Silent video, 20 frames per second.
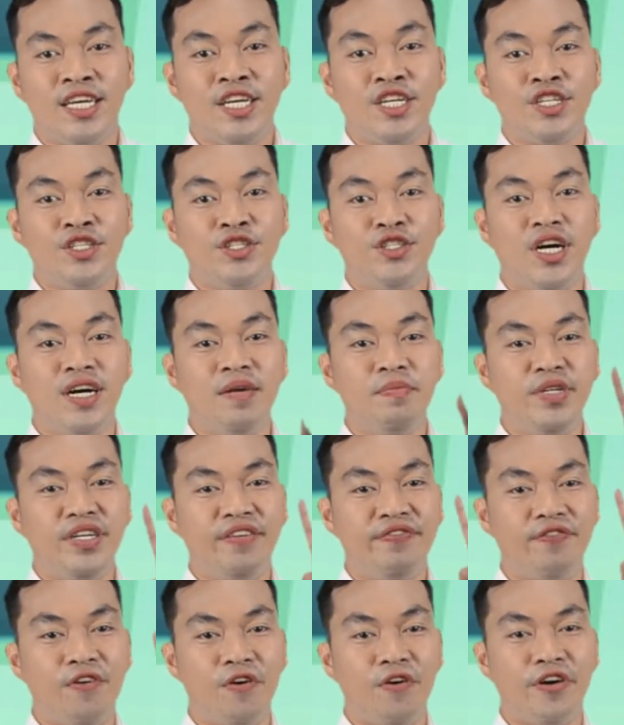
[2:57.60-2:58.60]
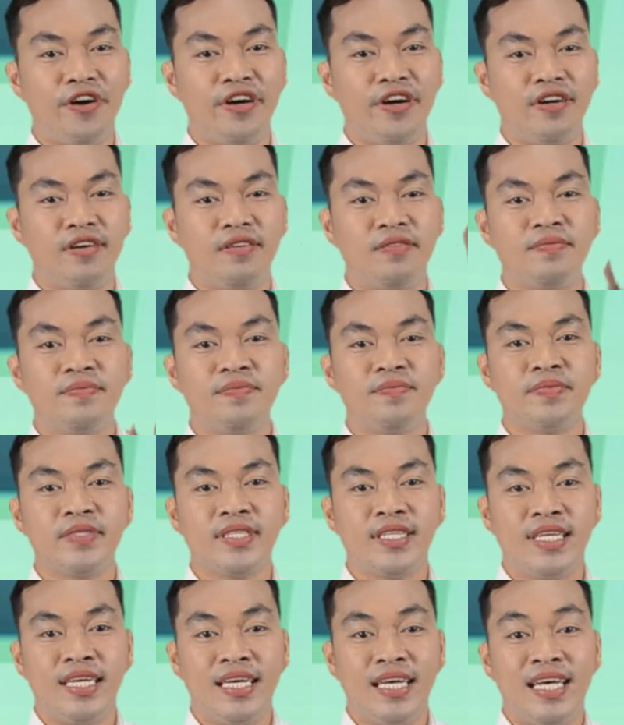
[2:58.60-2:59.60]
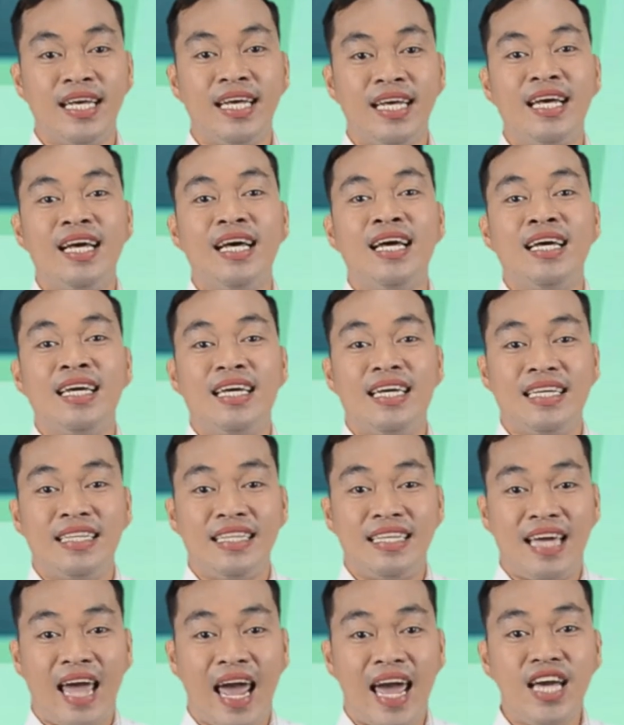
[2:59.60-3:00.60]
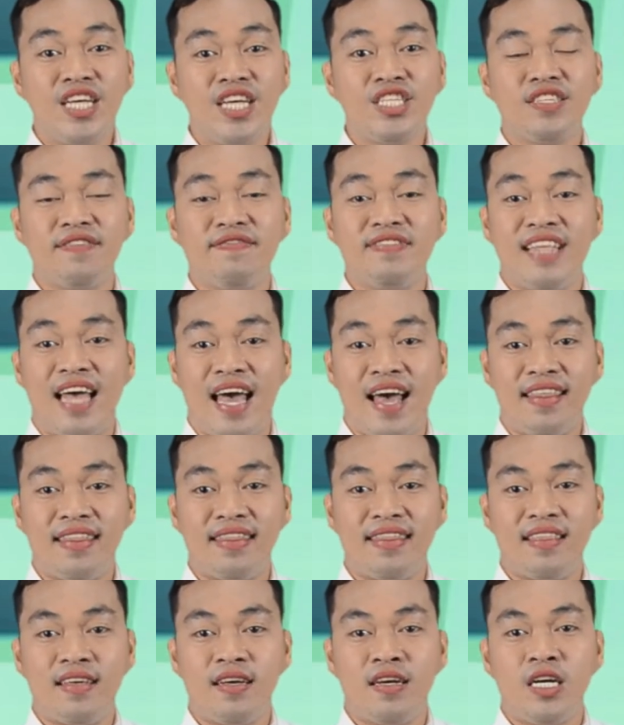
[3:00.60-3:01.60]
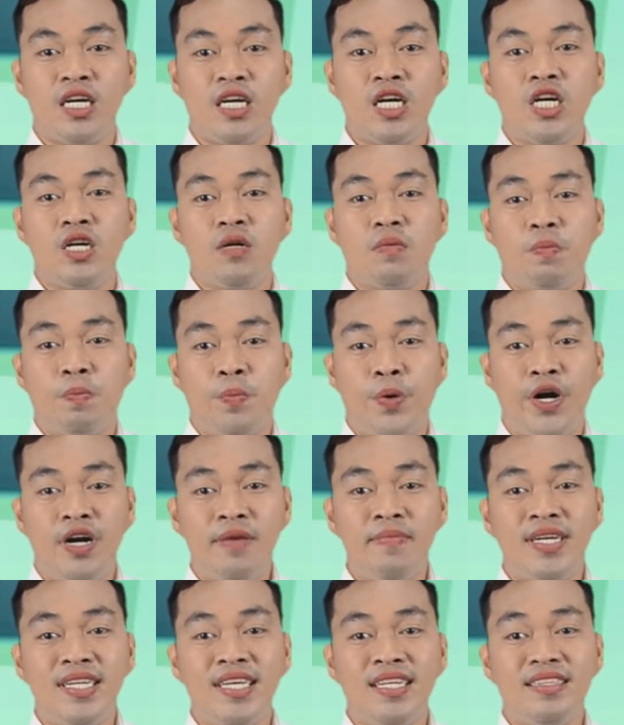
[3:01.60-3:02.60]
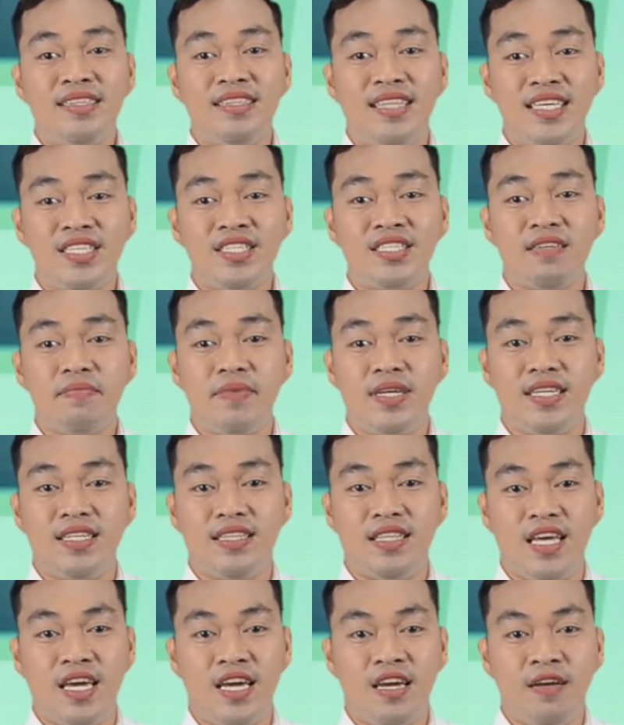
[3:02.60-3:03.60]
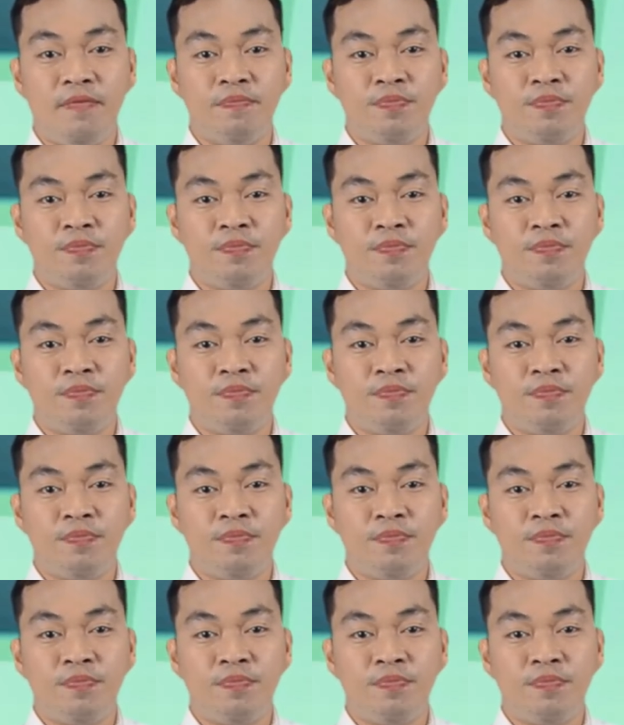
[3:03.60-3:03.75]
Number 4. In case of death, permanent disability,